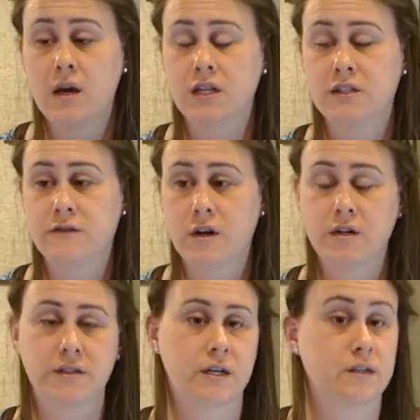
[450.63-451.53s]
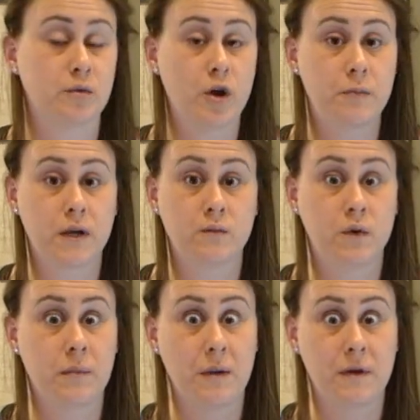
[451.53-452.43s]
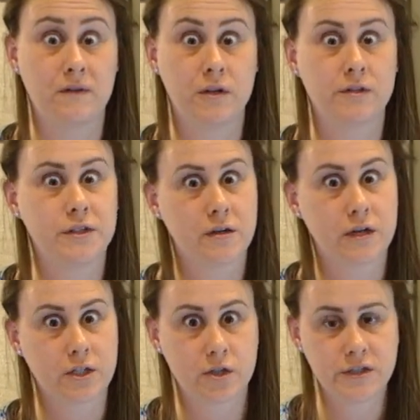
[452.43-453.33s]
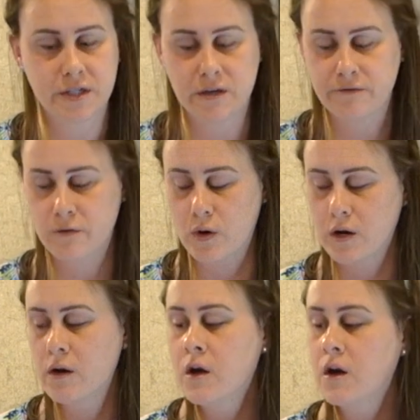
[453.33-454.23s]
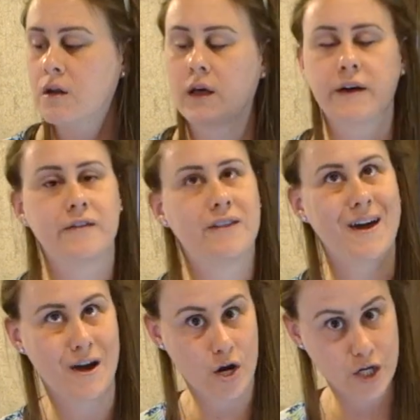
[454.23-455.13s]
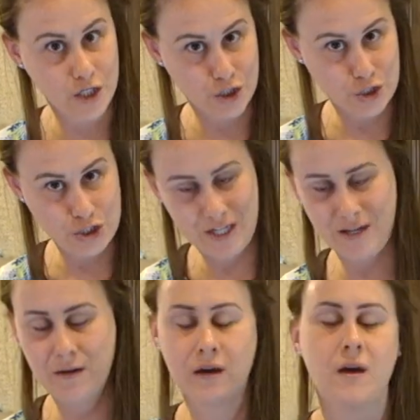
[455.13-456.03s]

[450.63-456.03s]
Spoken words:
as far as like the propane we might be able to use the electricity for, like the air conditioning.